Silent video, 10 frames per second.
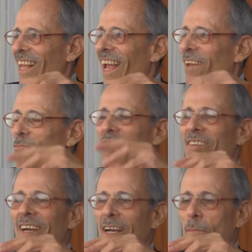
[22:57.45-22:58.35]
And was
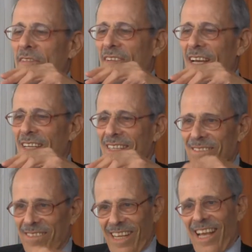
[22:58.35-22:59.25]
I upset?
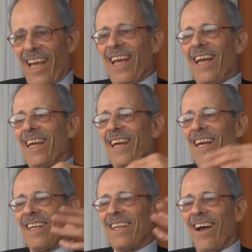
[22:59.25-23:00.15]
And